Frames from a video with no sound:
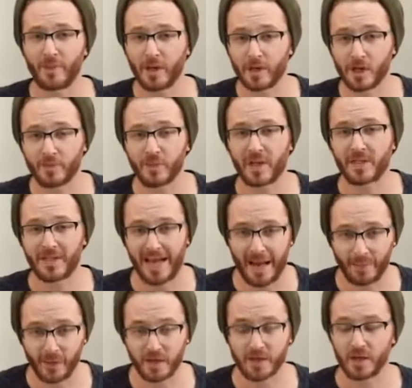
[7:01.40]
bid adjustment on
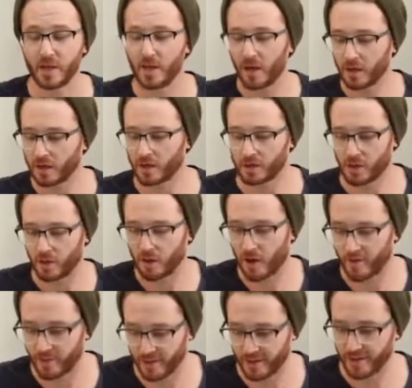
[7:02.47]
tablets to start
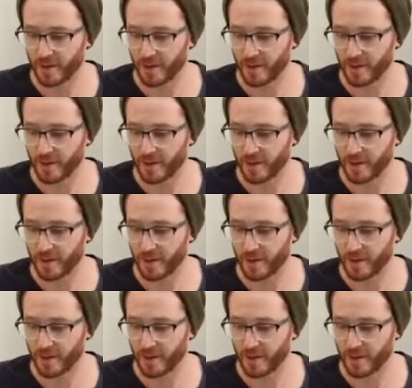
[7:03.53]
off with.